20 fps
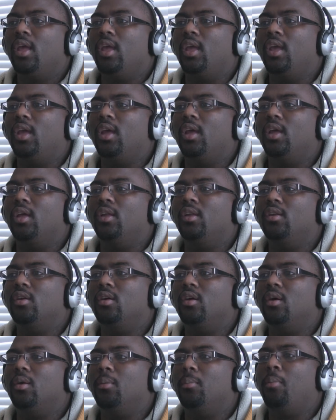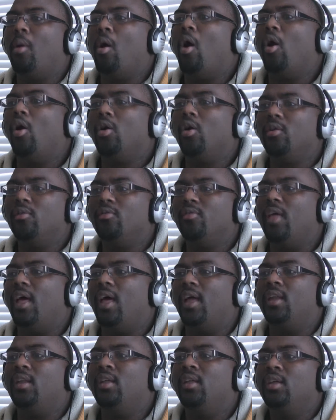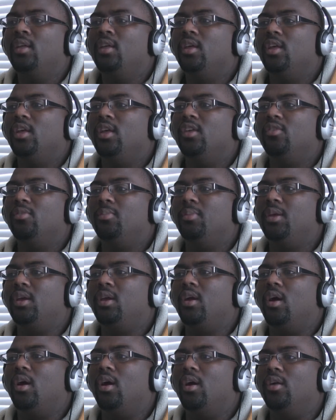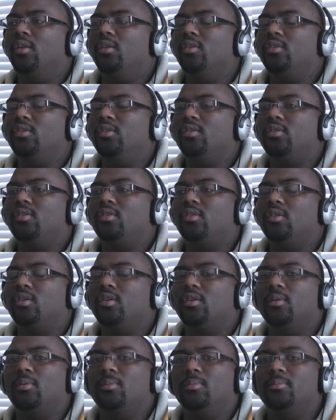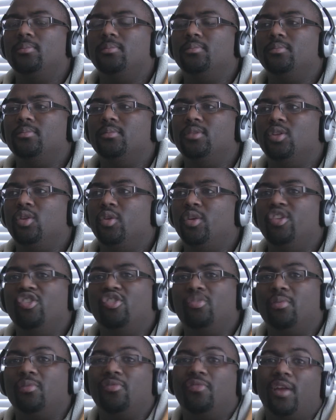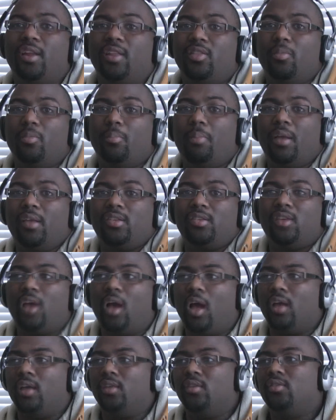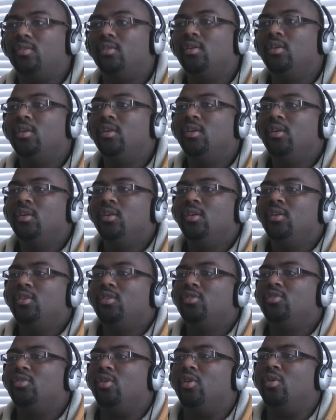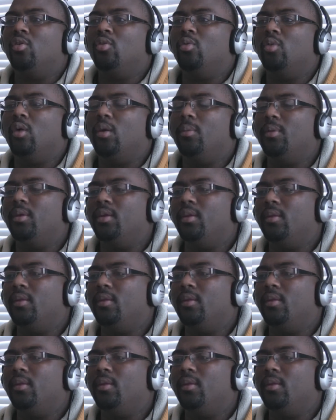and part of that is because, he's just been fighting the best guys. So,